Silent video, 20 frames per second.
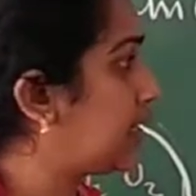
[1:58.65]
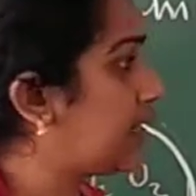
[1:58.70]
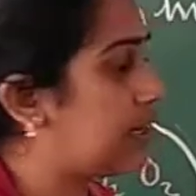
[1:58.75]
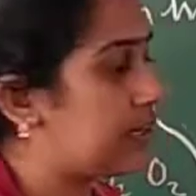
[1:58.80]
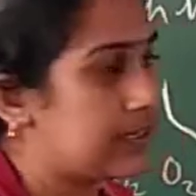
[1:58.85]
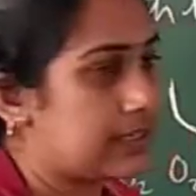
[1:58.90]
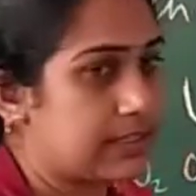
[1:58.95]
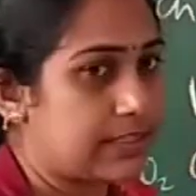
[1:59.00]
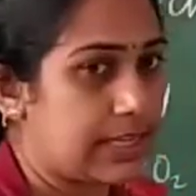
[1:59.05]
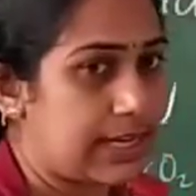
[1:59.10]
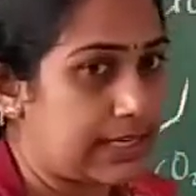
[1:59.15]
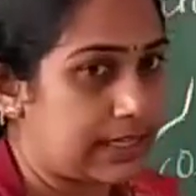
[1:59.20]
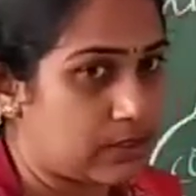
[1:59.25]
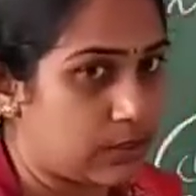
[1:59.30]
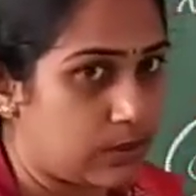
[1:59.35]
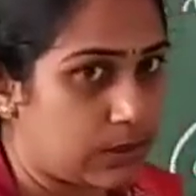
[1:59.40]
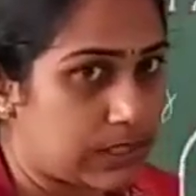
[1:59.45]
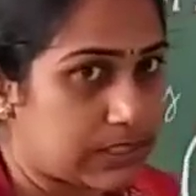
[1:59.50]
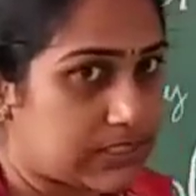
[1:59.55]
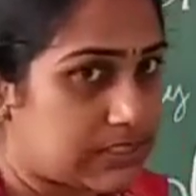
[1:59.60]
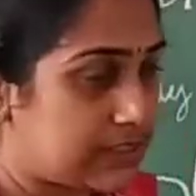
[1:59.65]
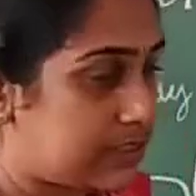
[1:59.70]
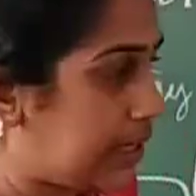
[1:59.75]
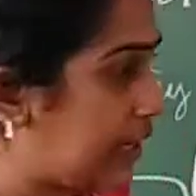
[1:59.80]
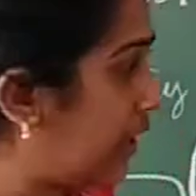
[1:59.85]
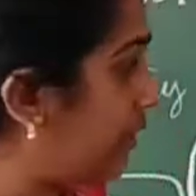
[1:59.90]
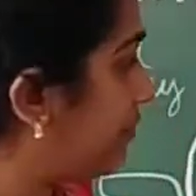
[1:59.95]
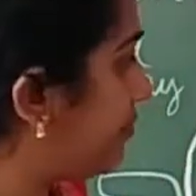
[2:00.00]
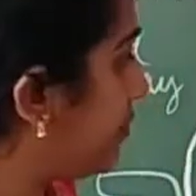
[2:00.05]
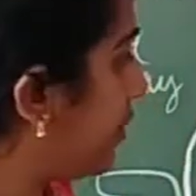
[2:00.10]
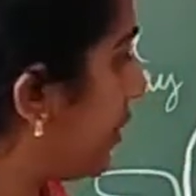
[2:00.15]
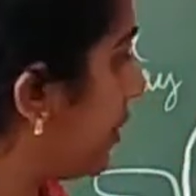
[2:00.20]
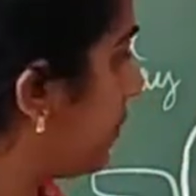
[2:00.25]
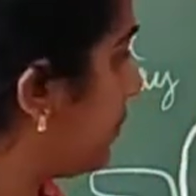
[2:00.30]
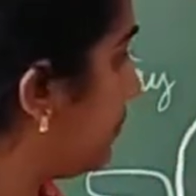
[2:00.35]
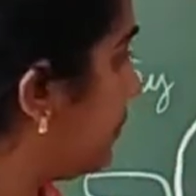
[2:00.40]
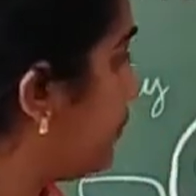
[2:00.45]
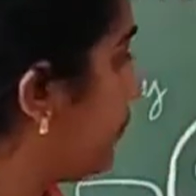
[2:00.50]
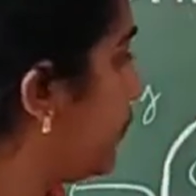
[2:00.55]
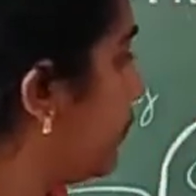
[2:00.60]
under that called as diaphragm.
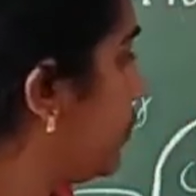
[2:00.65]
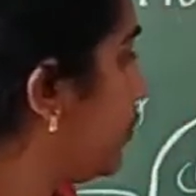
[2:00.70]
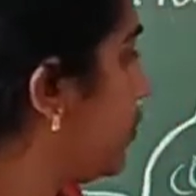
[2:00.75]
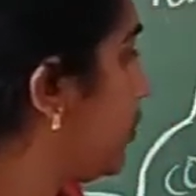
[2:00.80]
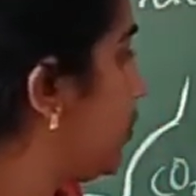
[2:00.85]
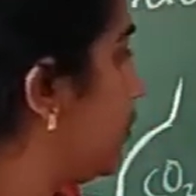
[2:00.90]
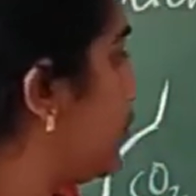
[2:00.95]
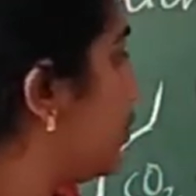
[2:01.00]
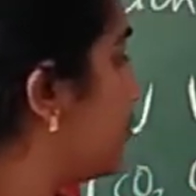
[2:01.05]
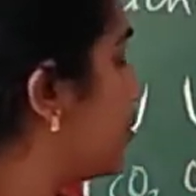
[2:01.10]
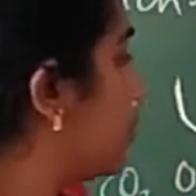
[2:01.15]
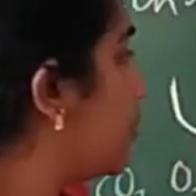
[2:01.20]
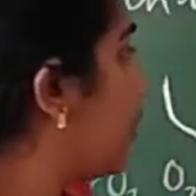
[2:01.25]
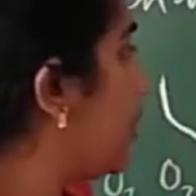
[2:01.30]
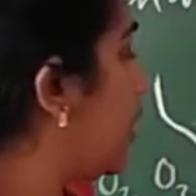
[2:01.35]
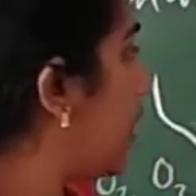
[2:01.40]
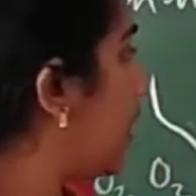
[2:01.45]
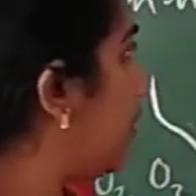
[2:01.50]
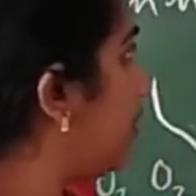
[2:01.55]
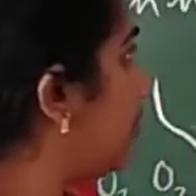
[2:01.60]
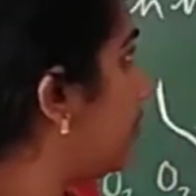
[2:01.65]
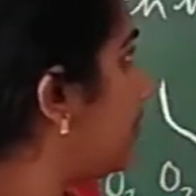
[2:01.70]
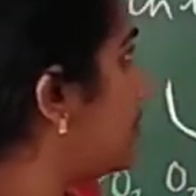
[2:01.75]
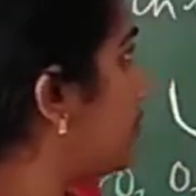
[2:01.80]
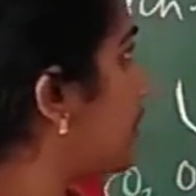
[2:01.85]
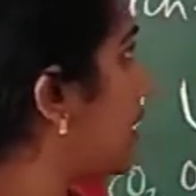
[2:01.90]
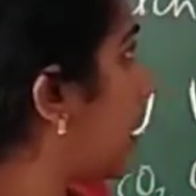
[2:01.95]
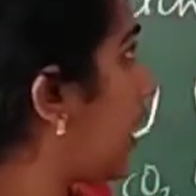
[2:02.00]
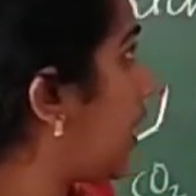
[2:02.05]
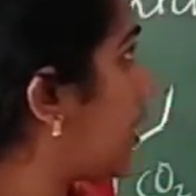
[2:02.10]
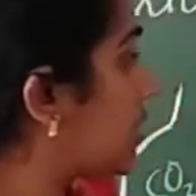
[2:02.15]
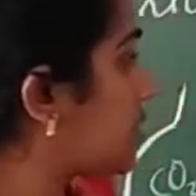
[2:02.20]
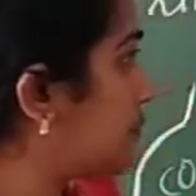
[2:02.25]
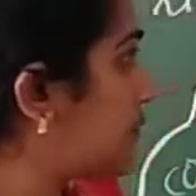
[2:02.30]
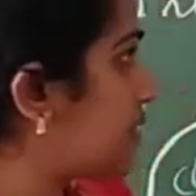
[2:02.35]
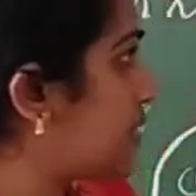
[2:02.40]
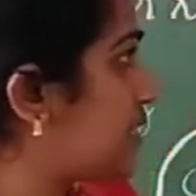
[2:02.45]
So how the air has been